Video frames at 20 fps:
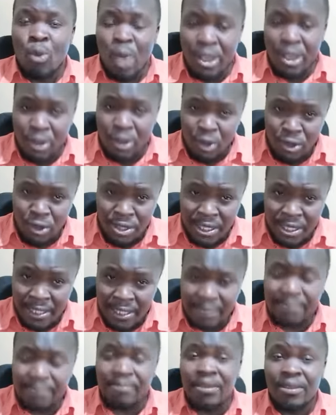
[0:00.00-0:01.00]

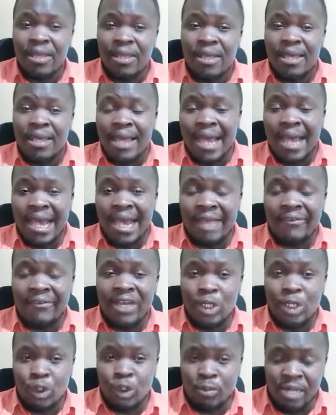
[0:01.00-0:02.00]
Wanyonyi and
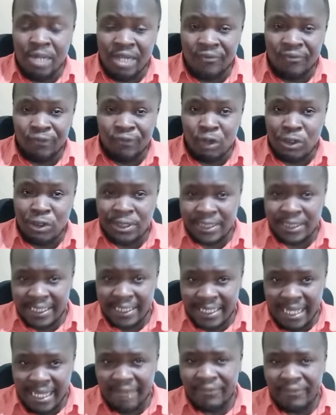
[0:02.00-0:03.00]
then Jubilee fronts
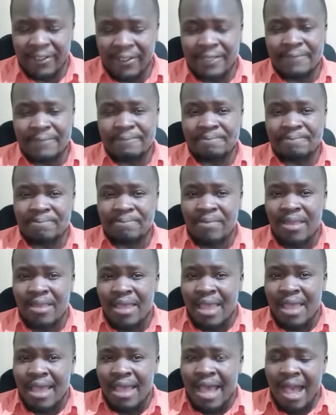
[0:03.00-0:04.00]
Igathe,
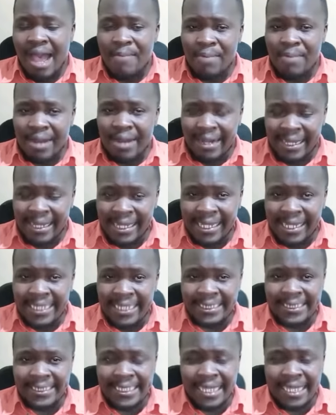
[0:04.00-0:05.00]
I'm
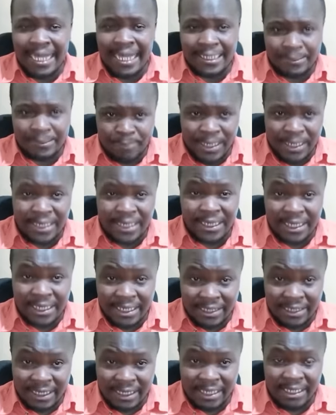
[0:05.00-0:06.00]
clearly seeing a
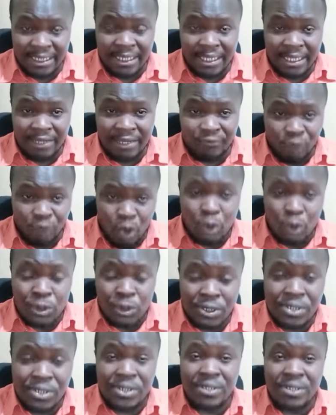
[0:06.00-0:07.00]
split in the
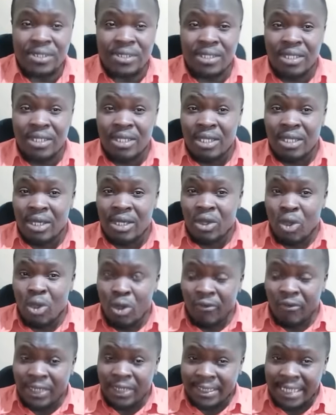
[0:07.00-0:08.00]
votes
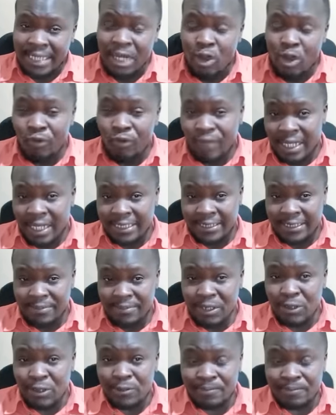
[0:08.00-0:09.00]
on the side of
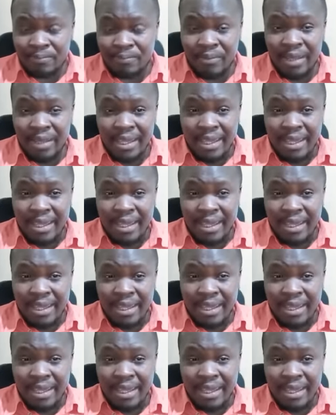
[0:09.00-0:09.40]
Azimio.